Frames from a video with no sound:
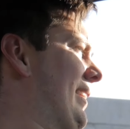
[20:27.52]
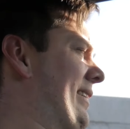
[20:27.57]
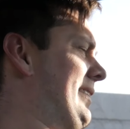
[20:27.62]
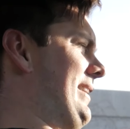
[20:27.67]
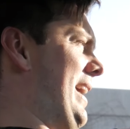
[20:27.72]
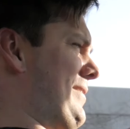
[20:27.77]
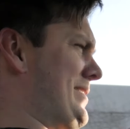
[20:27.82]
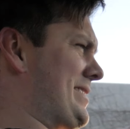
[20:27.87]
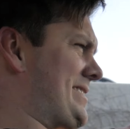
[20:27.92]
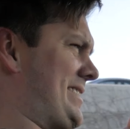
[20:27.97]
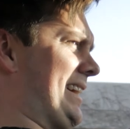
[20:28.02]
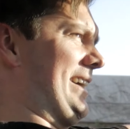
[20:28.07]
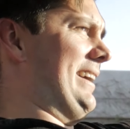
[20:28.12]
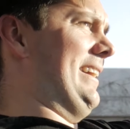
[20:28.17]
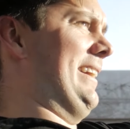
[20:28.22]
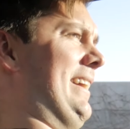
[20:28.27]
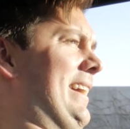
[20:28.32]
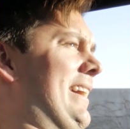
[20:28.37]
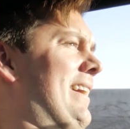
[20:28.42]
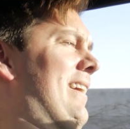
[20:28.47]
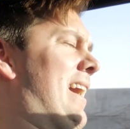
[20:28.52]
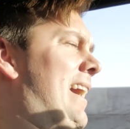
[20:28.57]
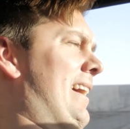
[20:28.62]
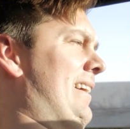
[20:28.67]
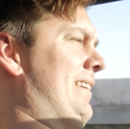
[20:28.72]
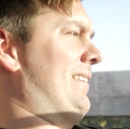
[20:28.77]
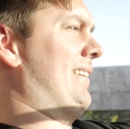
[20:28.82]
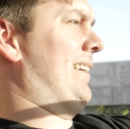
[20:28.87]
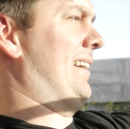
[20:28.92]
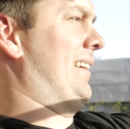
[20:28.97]
That was second gear. I
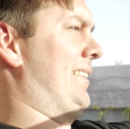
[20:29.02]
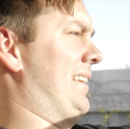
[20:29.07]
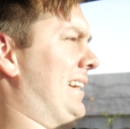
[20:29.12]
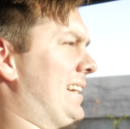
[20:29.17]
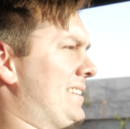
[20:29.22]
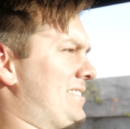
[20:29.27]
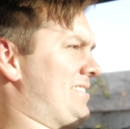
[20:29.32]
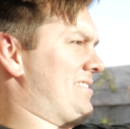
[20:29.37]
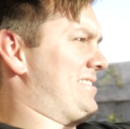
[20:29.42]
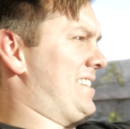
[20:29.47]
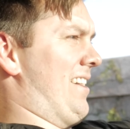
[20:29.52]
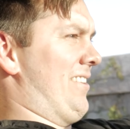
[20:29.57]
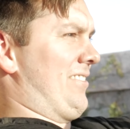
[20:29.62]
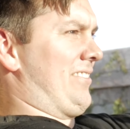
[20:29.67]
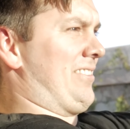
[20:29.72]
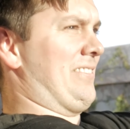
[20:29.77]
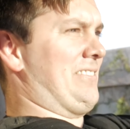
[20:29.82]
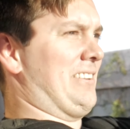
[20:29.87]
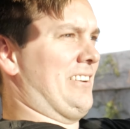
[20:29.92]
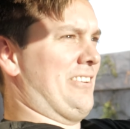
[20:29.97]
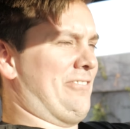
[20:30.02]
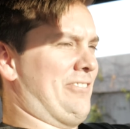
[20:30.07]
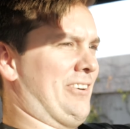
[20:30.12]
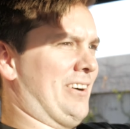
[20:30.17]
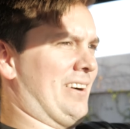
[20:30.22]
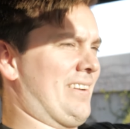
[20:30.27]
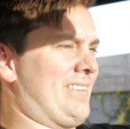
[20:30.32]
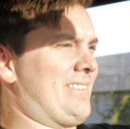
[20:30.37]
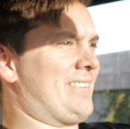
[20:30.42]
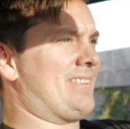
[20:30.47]
think it just downshifted to
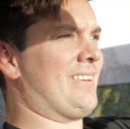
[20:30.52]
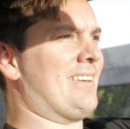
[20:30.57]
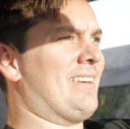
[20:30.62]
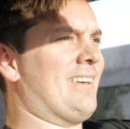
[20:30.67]
first.